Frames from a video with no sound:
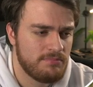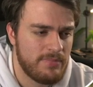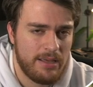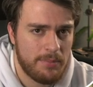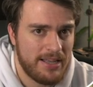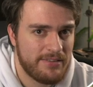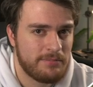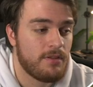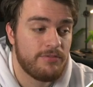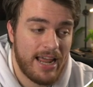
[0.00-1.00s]
Anyways,
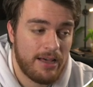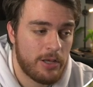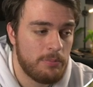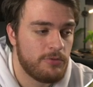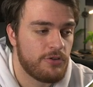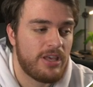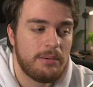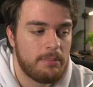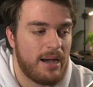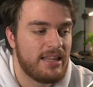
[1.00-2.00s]
for now though, just keep
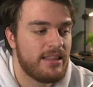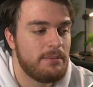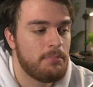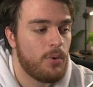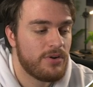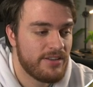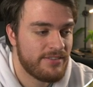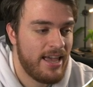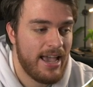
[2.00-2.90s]
in mind that the port is